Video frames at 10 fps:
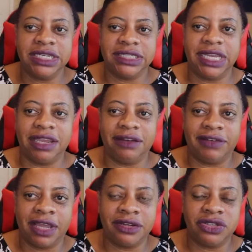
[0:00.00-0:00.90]
take
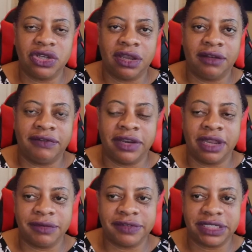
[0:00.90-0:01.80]
advantage of a
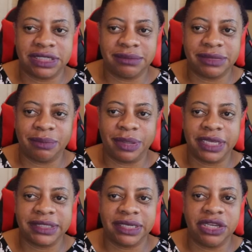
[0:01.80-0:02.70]
number of systems in
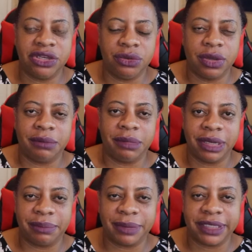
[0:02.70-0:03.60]
place, and he knew how to
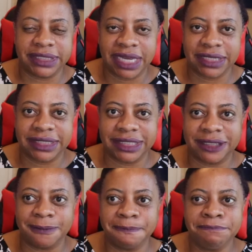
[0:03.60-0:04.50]
manipulate the tax
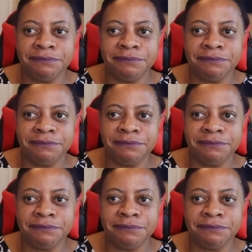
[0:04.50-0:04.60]
system.